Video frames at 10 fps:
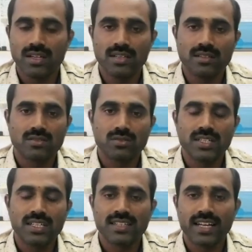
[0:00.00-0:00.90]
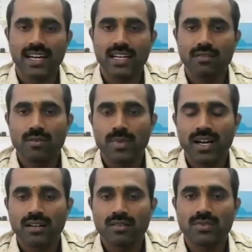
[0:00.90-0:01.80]
that. So it is a negative
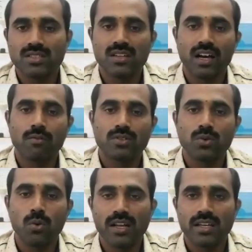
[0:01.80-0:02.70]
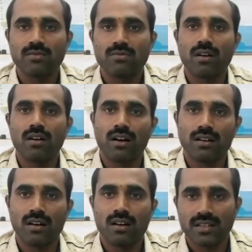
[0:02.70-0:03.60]
impact which I was holding it for a
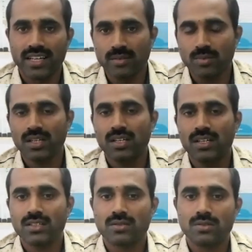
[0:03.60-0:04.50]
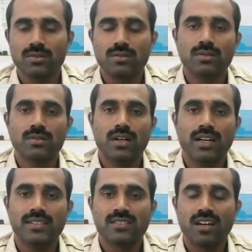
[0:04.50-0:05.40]
long time. So
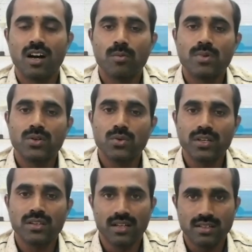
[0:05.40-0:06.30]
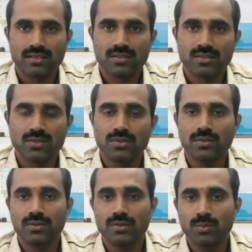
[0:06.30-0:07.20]
I stopped doing that.
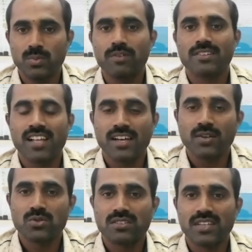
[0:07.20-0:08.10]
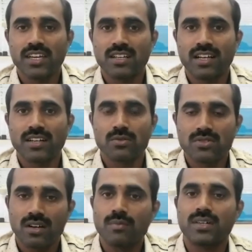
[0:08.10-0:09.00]
So previously I used to say I try to
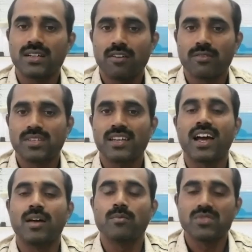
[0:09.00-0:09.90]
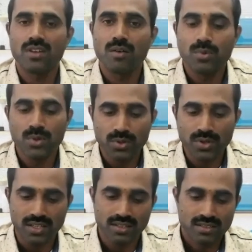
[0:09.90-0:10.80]
stop, but now I'm saying I'm stopped
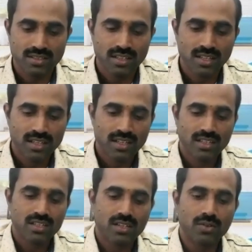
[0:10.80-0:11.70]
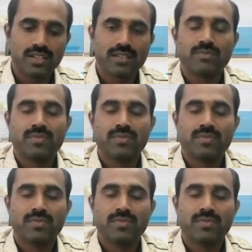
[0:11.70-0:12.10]
doing it. Okay.